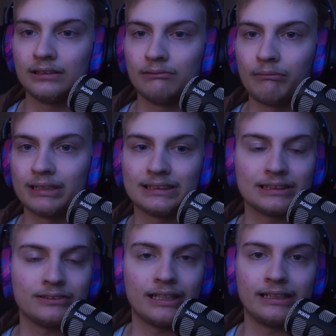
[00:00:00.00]
my
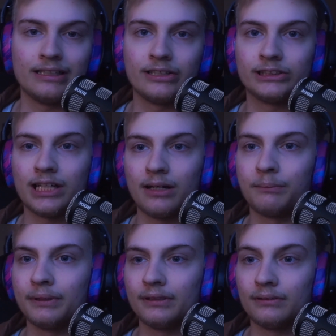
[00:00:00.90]
sister had to get a job,
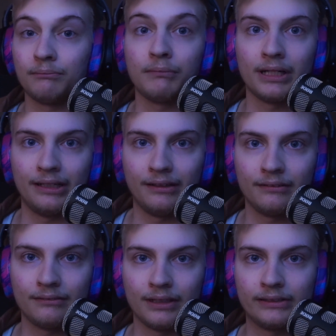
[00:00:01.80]
money,
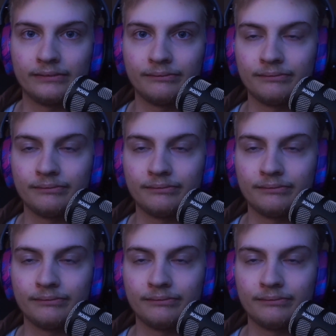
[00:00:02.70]
right?